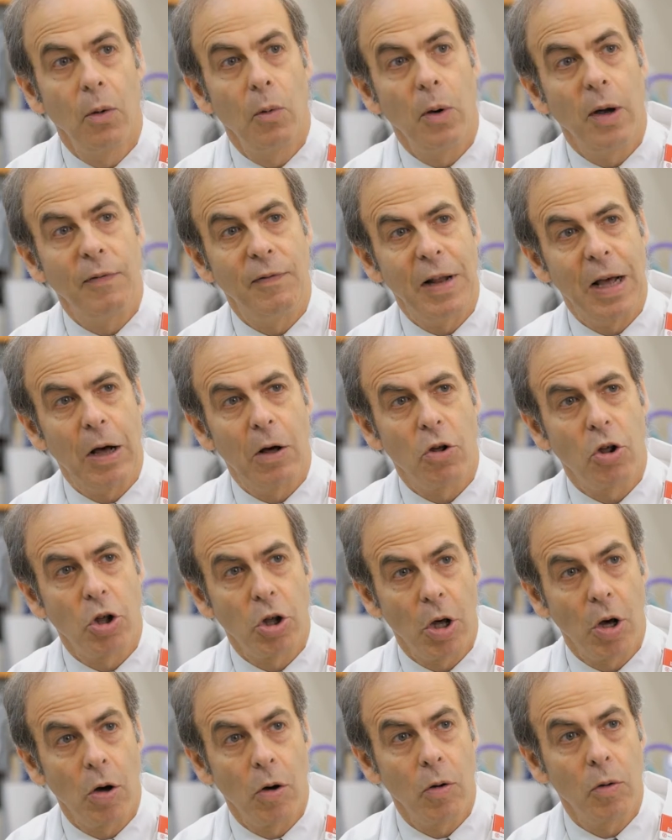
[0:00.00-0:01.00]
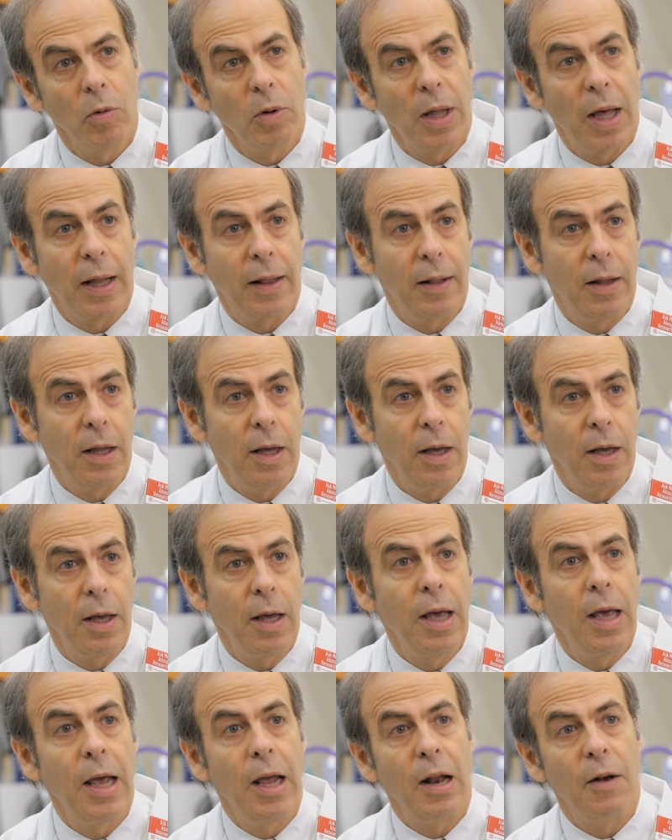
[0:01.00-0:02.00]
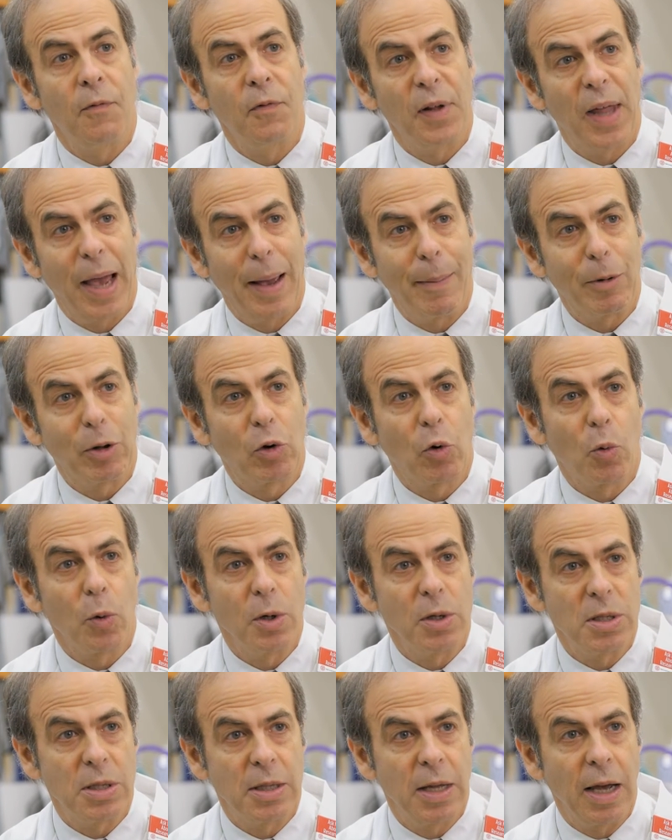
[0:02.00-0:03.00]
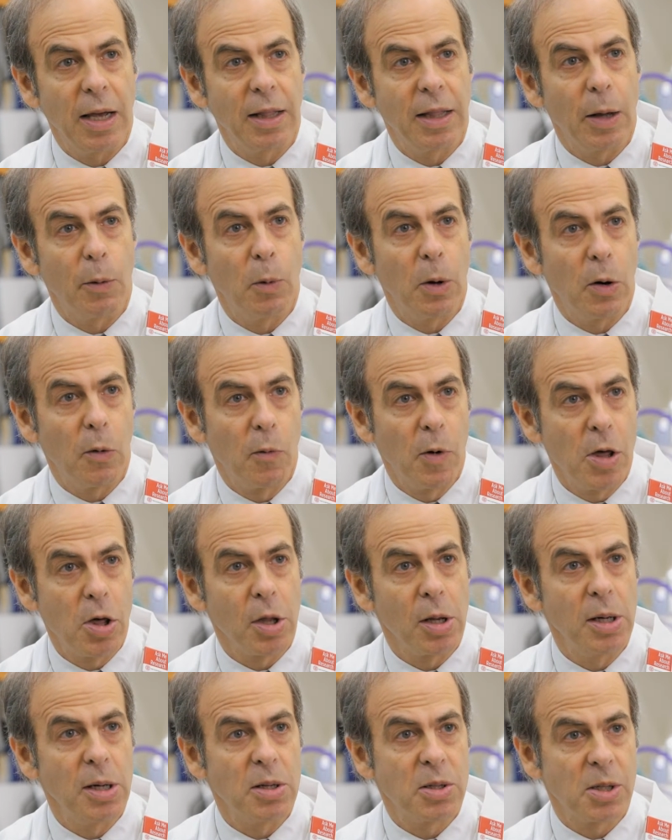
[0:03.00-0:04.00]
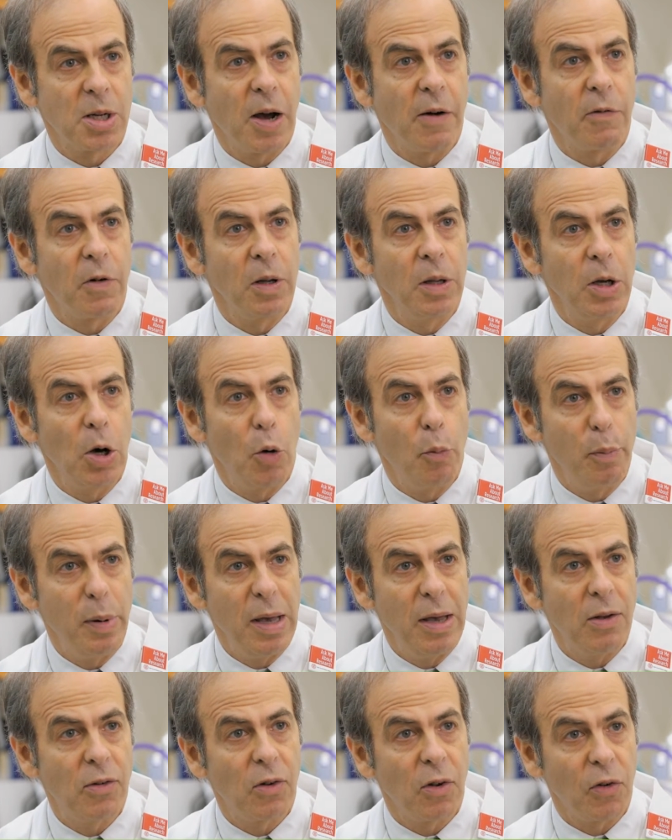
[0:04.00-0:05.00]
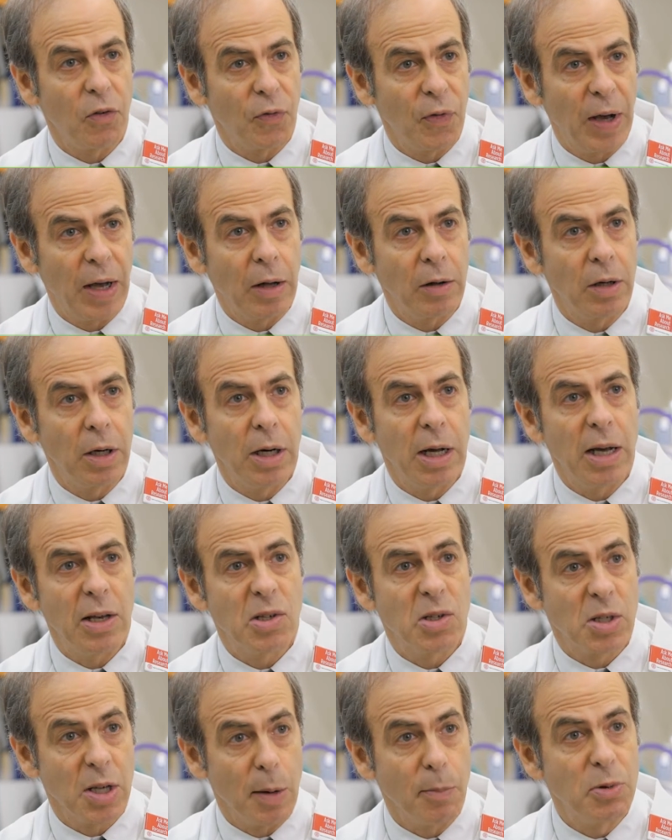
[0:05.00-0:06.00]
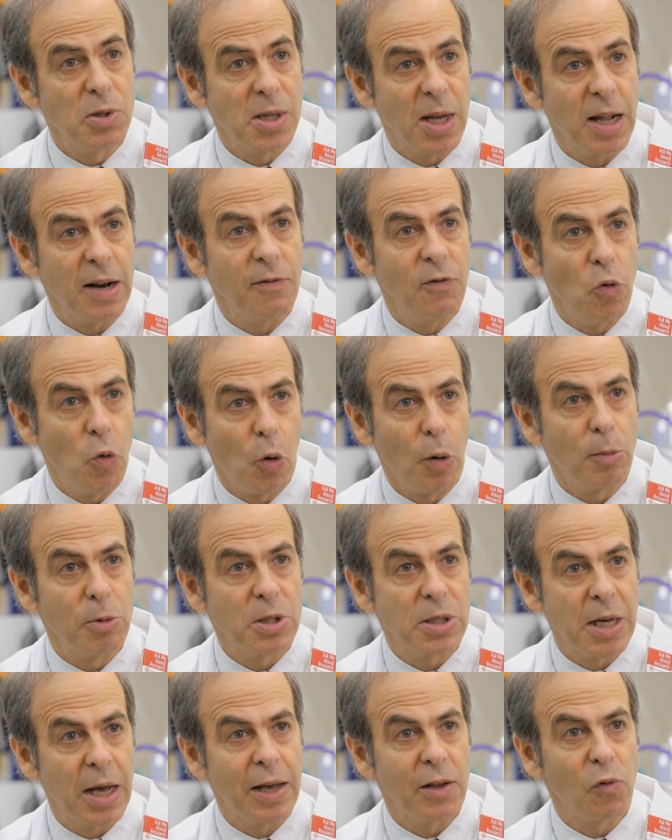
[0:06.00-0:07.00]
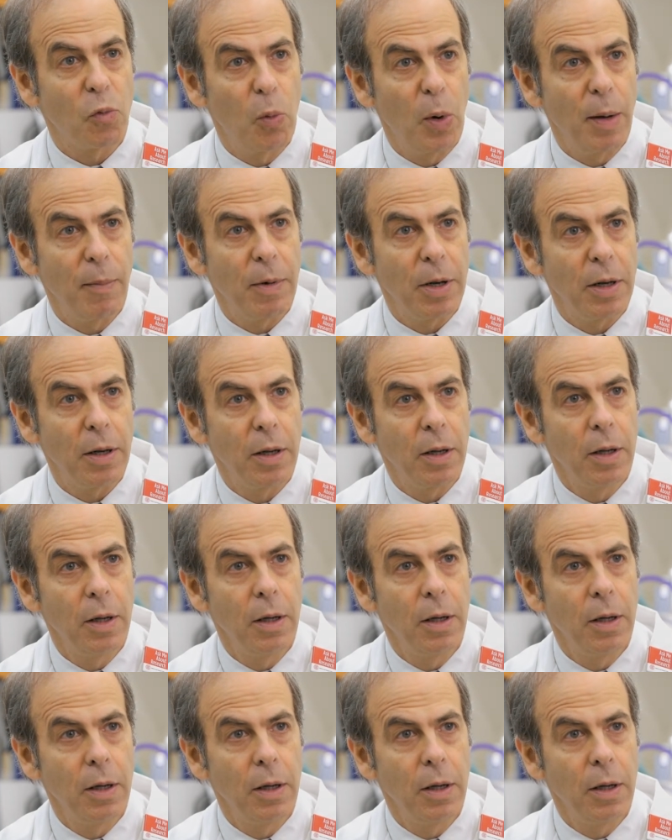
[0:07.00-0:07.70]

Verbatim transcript: We have now shown that the inflammatory state that we originally discovered in the obese is found in a subset of normal-sized women.